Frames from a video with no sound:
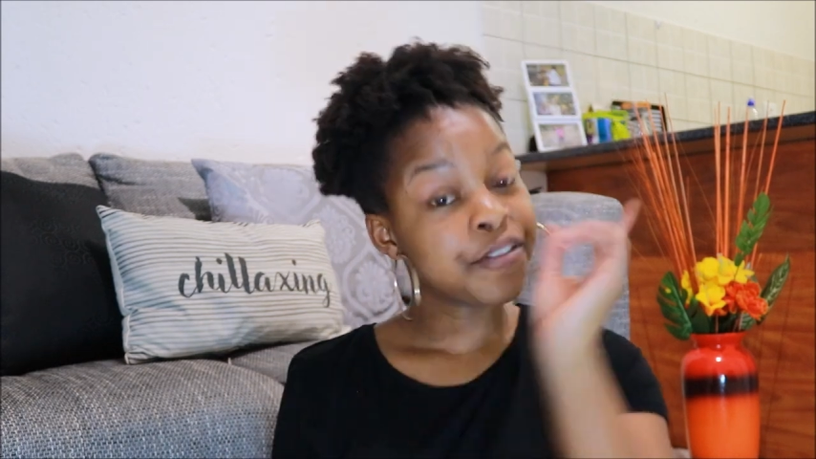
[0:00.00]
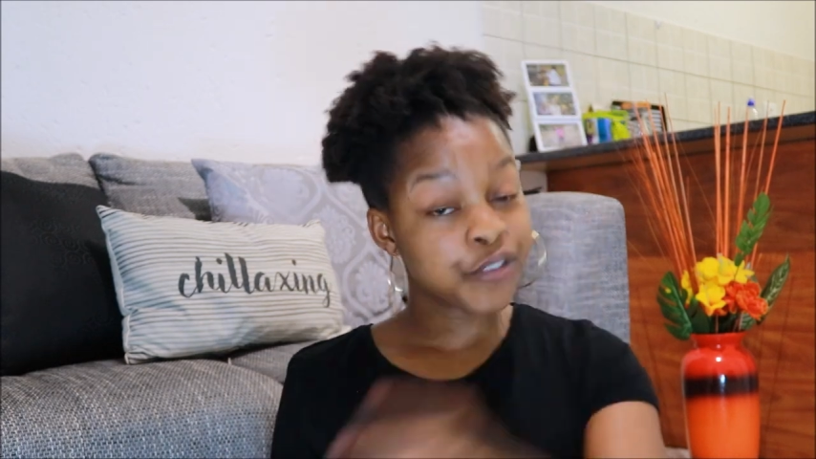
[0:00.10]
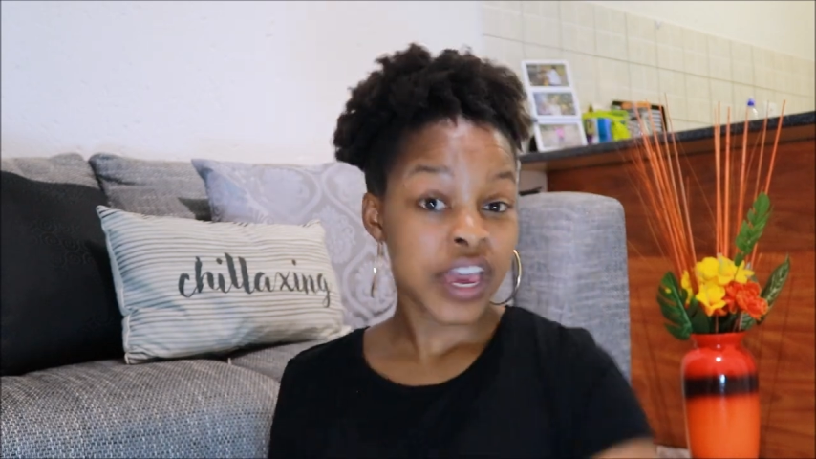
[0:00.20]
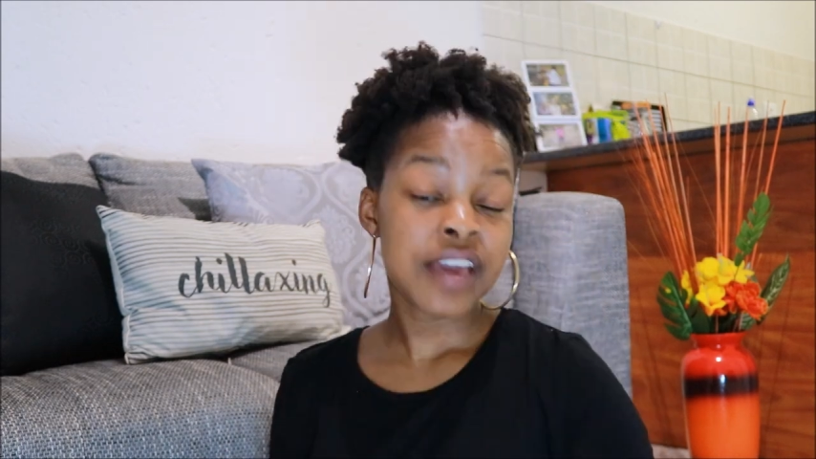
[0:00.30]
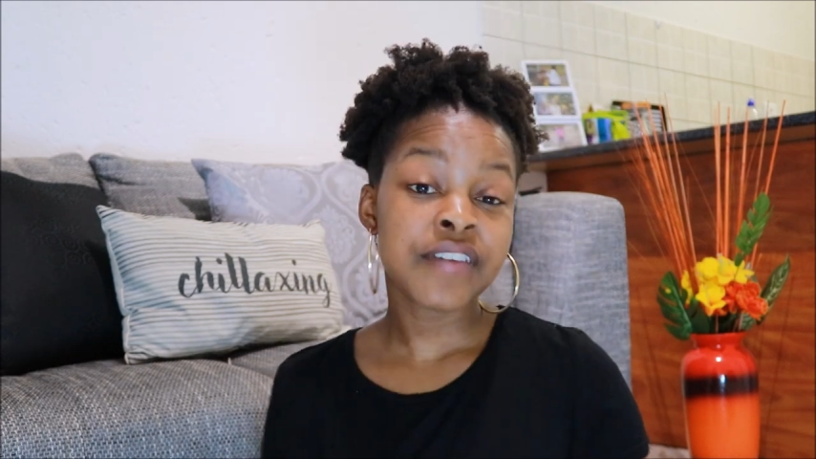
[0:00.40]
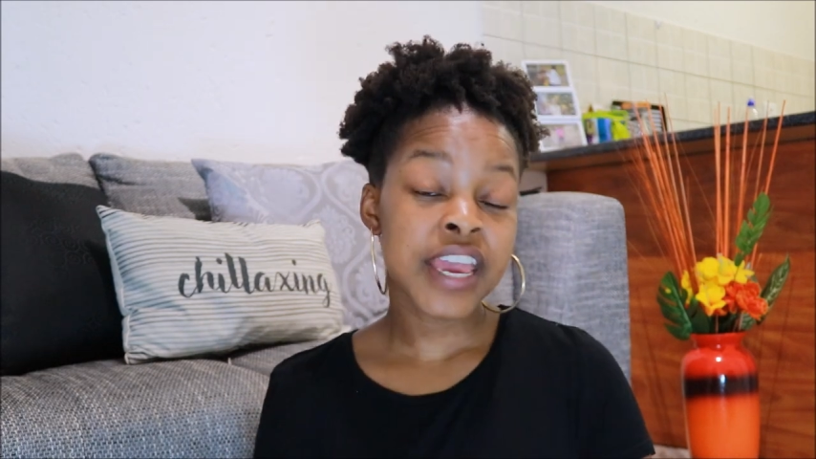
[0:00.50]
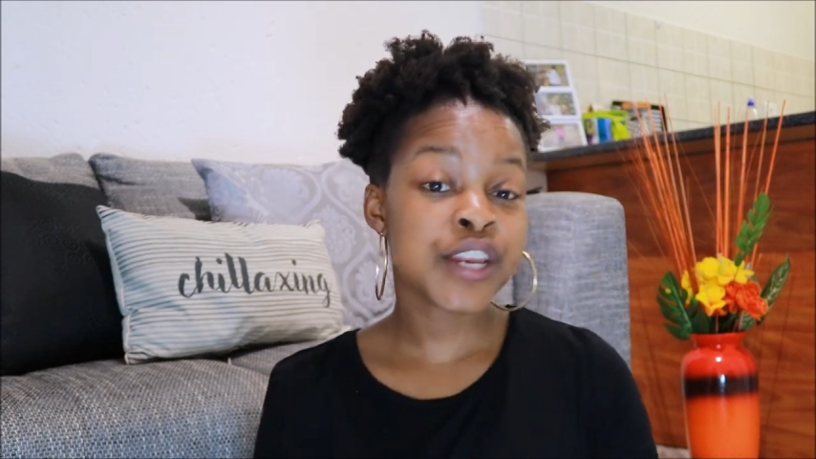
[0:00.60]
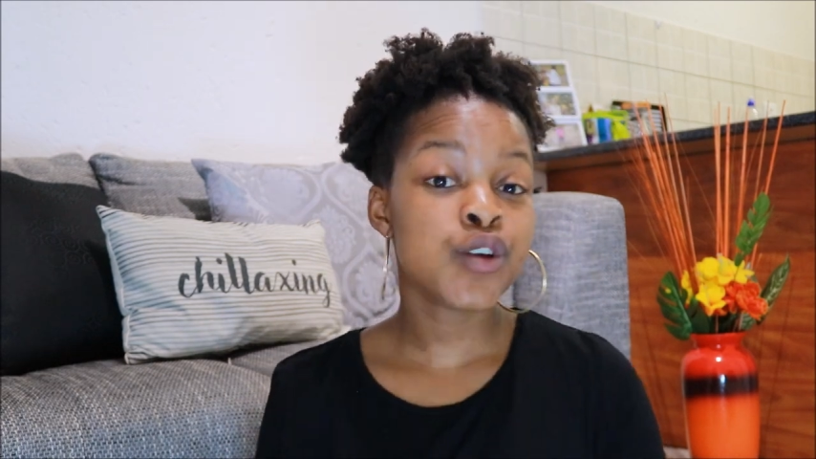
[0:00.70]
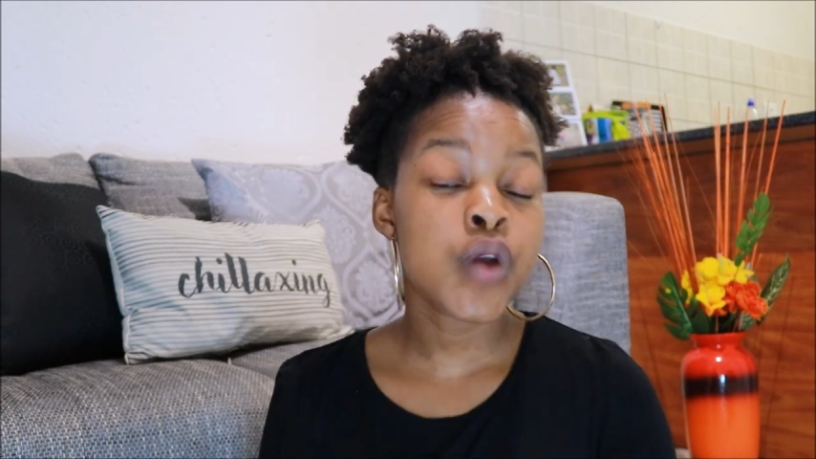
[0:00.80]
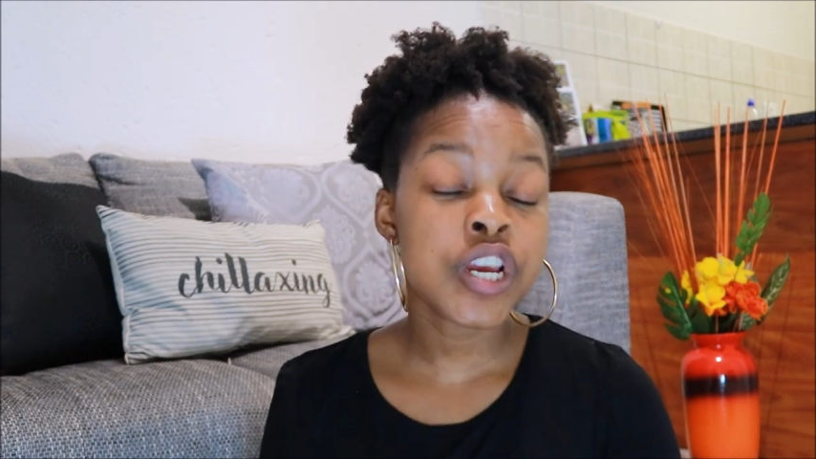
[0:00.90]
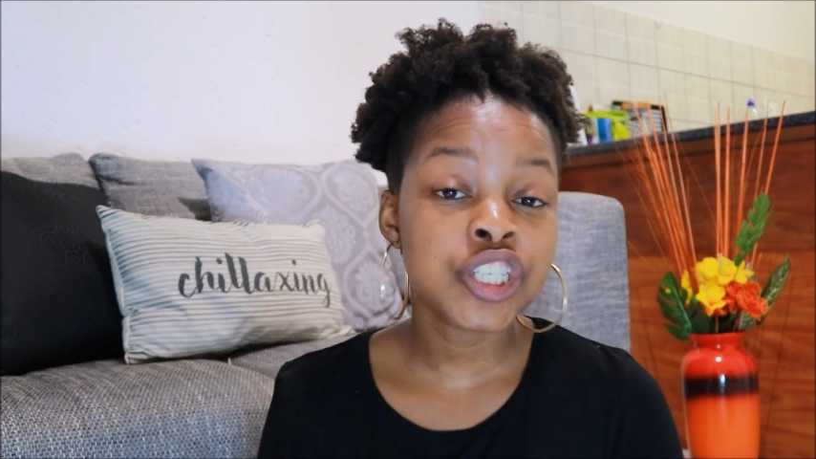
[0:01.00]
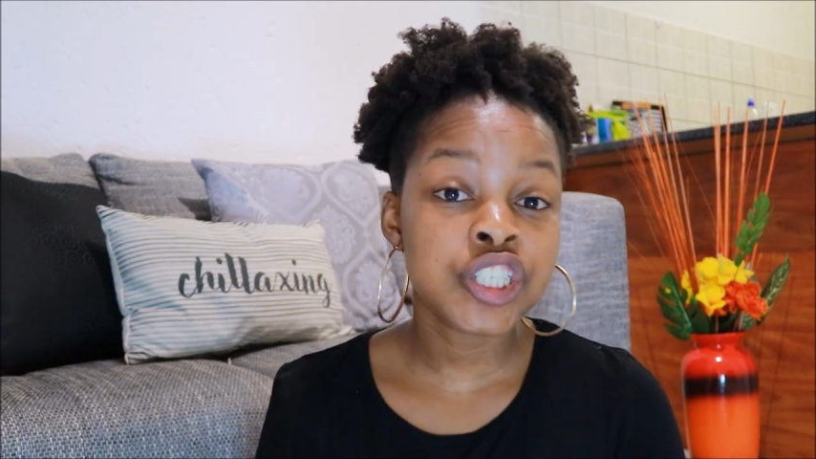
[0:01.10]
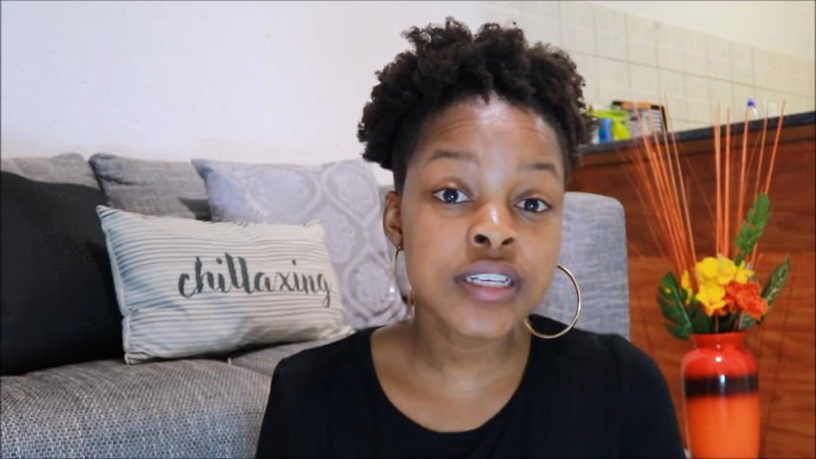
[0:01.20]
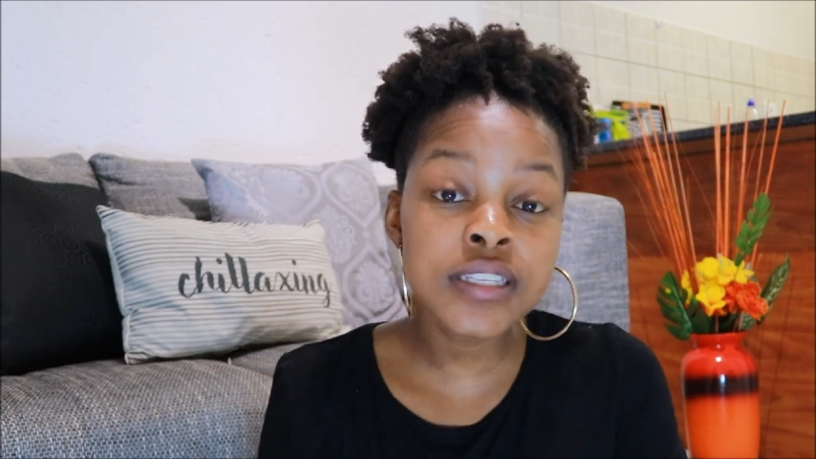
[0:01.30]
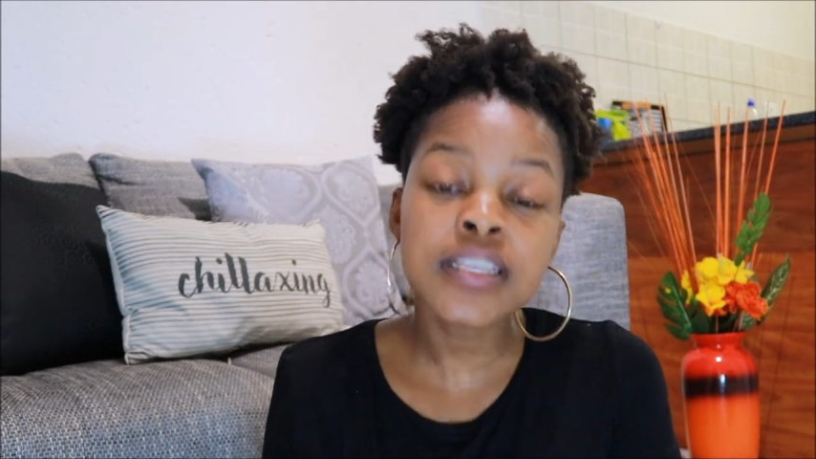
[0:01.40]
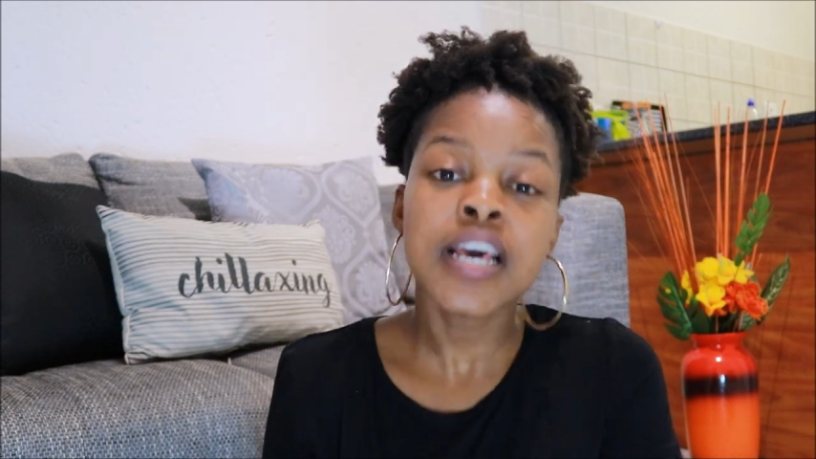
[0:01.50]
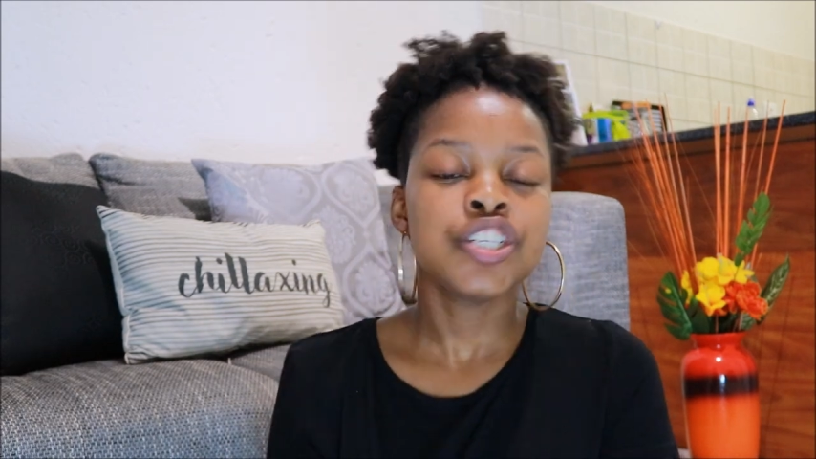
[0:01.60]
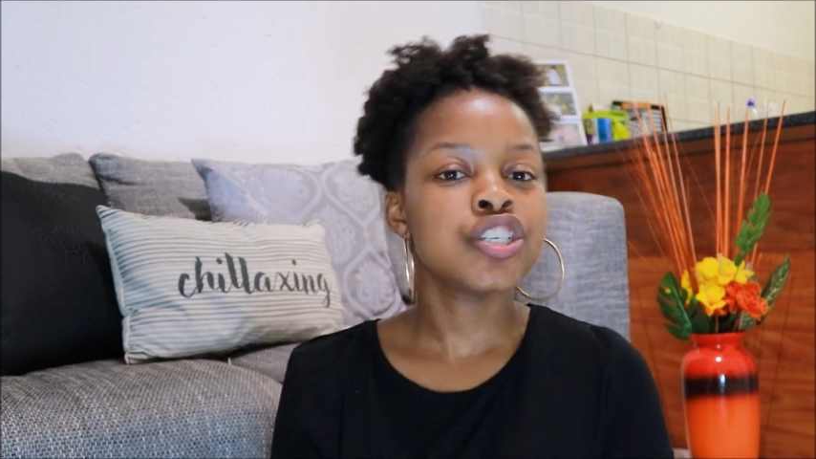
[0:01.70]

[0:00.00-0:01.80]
If you have any questions,